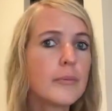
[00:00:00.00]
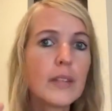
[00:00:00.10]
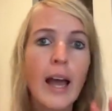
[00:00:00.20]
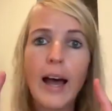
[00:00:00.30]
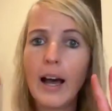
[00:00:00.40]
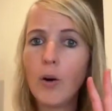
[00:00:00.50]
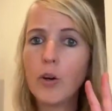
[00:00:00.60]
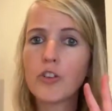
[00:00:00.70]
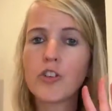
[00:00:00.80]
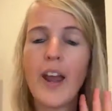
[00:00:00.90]
I
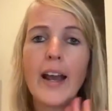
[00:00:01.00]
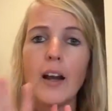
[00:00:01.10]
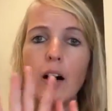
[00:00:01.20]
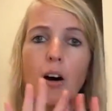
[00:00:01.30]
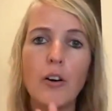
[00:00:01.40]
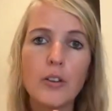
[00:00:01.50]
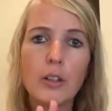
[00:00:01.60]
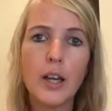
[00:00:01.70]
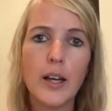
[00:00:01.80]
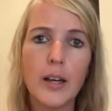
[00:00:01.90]
will check all
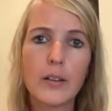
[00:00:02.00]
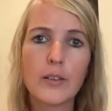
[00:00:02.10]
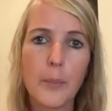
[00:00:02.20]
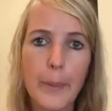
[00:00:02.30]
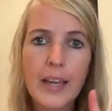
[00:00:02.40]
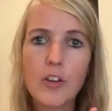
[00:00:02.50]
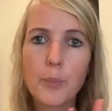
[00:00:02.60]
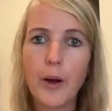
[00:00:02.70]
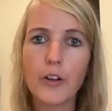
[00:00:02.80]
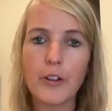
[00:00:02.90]
the biggest
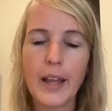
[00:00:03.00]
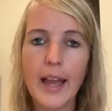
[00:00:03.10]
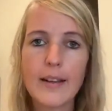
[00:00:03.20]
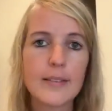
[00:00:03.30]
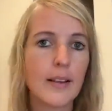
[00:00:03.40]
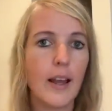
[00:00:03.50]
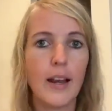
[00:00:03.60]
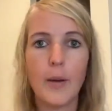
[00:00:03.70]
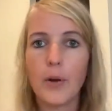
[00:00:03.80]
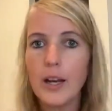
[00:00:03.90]
bottlenecks, and
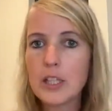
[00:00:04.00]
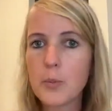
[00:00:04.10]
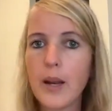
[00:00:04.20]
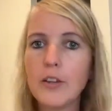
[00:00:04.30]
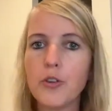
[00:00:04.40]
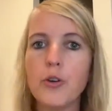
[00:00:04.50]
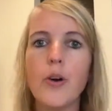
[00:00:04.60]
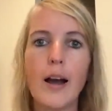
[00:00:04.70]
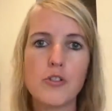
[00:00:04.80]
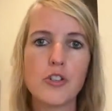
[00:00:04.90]
I'm gonna explain to you
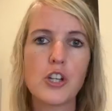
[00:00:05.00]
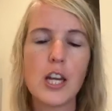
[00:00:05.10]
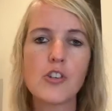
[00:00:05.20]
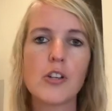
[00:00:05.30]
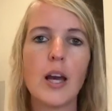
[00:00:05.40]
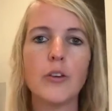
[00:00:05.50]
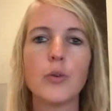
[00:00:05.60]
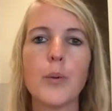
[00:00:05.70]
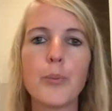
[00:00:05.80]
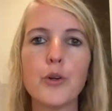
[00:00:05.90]
how to change it, how to
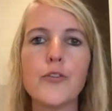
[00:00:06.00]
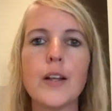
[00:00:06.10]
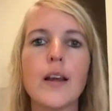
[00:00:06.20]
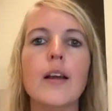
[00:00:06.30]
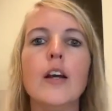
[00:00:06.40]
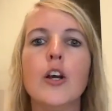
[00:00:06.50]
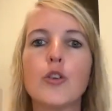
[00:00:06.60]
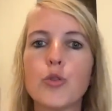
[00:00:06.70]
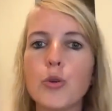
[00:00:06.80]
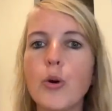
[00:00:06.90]
improve it,
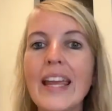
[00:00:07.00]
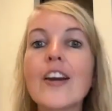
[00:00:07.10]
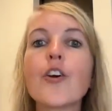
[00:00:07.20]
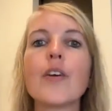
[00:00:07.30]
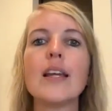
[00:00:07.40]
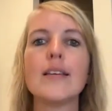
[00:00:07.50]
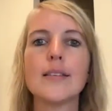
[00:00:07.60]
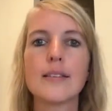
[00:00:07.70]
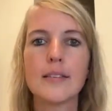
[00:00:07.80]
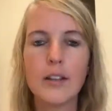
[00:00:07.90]
to
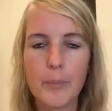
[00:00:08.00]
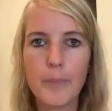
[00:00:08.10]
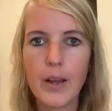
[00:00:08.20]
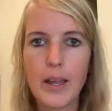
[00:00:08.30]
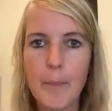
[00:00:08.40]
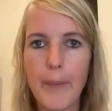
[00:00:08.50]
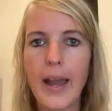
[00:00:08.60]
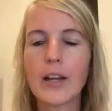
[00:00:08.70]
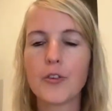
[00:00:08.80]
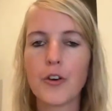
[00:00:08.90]
increase the
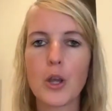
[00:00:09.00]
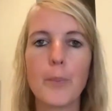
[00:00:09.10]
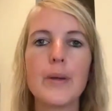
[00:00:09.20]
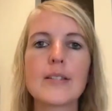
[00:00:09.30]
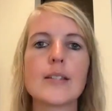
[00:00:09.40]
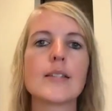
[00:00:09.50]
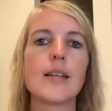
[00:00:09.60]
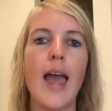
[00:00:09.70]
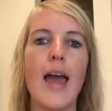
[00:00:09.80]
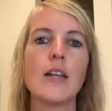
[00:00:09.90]
impact for your business
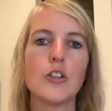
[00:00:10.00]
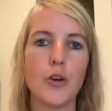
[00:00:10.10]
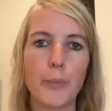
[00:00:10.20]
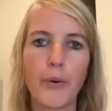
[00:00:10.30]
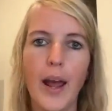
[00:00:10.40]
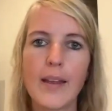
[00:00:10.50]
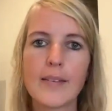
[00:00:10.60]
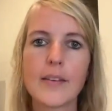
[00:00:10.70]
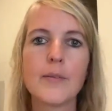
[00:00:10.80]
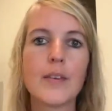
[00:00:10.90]
and your
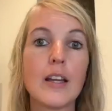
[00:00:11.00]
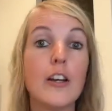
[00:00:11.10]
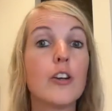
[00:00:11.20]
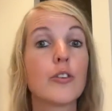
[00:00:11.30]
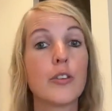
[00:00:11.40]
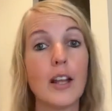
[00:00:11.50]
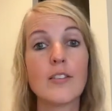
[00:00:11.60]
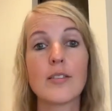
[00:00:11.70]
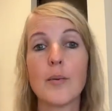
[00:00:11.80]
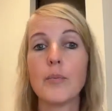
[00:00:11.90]
brand. So that's
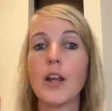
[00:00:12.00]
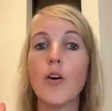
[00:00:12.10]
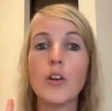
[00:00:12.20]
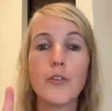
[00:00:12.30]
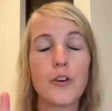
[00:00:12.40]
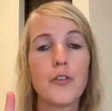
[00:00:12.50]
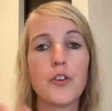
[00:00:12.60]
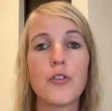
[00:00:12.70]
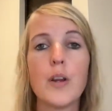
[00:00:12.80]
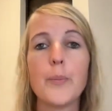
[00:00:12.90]
something only for the
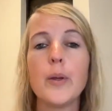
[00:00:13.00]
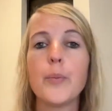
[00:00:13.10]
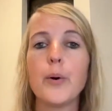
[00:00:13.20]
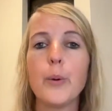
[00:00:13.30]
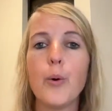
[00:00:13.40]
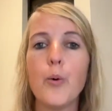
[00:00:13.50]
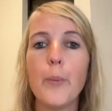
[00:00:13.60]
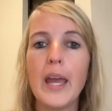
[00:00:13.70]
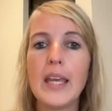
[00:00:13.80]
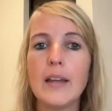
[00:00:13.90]
first 3 people who
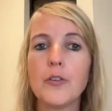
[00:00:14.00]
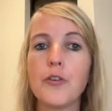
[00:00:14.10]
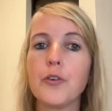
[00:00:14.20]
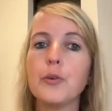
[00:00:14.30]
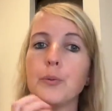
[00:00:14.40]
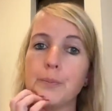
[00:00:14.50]
pay in full.